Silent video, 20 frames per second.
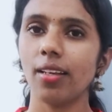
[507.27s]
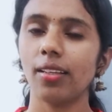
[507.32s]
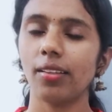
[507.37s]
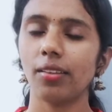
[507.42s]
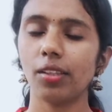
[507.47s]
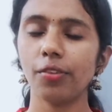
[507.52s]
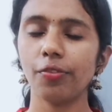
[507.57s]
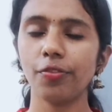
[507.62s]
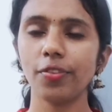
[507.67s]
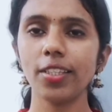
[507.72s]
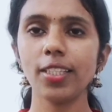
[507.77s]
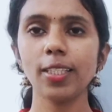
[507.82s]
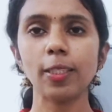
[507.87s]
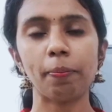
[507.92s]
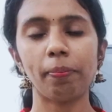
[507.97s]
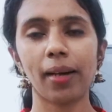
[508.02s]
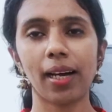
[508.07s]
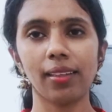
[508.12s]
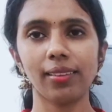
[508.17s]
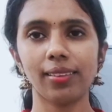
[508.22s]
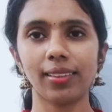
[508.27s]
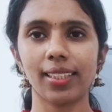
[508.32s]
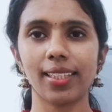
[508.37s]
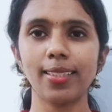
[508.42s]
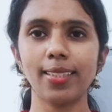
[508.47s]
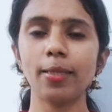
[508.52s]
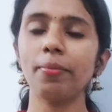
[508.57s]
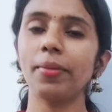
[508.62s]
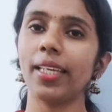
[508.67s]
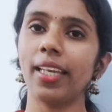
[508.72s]
the first part
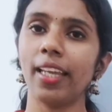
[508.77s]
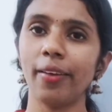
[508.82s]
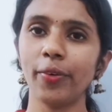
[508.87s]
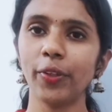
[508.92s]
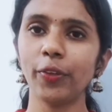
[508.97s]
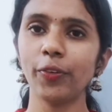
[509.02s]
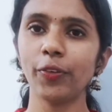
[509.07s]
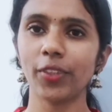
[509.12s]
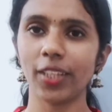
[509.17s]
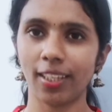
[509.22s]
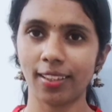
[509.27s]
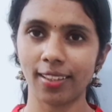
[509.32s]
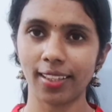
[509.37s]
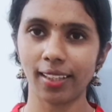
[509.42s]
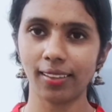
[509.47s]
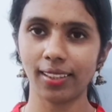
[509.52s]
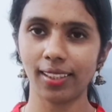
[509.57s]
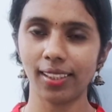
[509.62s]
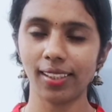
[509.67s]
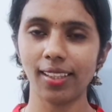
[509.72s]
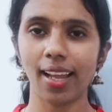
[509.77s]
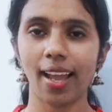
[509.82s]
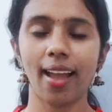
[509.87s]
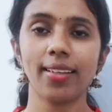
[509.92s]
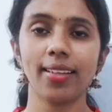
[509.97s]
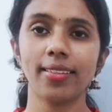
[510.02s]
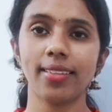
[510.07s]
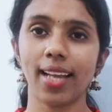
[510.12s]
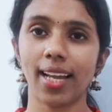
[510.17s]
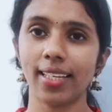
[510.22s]
is the behavior of conductor
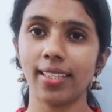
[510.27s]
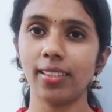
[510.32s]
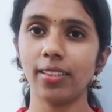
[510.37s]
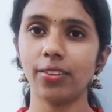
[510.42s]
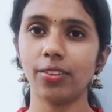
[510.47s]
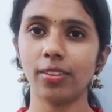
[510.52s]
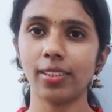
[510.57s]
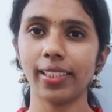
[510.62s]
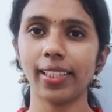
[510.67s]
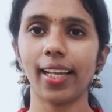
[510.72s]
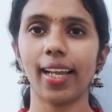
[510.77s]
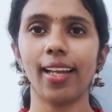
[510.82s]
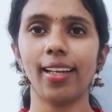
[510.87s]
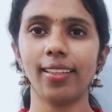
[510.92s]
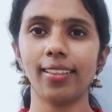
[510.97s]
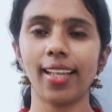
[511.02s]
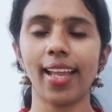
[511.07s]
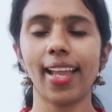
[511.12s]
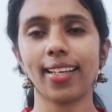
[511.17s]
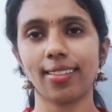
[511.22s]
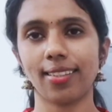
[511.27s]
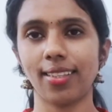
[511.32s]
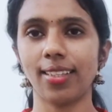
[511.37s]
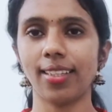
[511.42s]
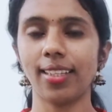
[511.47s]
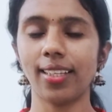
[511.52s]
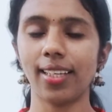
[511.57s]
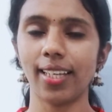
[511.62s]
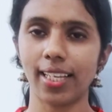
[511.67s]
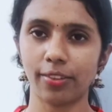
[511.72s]
and dielectric and the
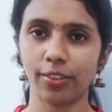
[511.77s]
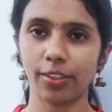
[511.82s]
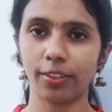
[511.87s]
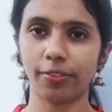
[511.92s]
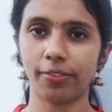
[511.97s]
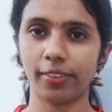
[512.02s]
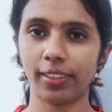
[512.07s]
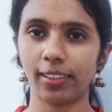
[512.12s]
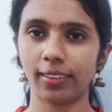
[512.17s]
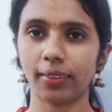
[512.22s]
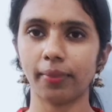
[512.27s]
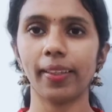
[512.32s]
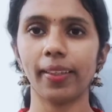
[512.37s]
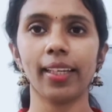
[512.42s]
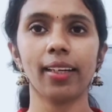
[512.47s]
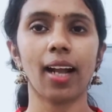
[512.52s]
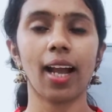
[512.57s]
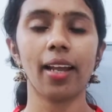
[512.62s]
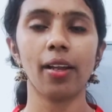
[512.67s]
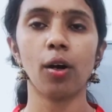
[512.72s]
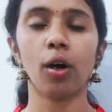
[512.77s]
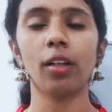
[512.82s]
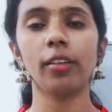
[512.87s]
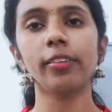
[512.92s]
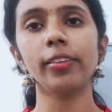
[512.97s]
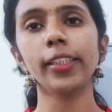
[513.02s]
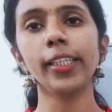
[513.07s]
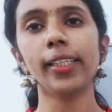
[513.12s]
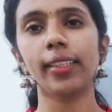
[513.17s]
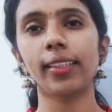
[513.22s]
external electric field, where I
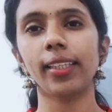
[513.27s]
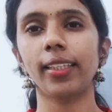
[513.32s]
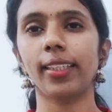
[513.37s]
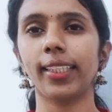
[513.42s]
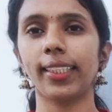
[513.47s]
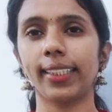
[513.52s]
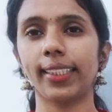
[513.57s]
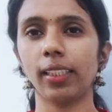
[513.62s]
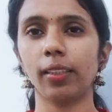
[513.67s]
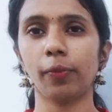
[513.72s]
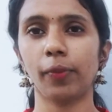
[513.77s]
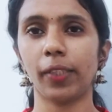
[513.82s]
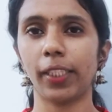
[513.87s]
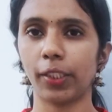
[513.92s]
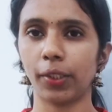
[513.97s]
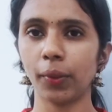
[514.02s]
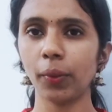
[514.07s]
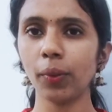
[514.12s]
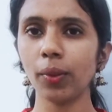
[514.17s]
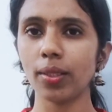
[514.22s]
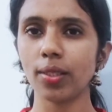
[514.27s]
already did a detailed video.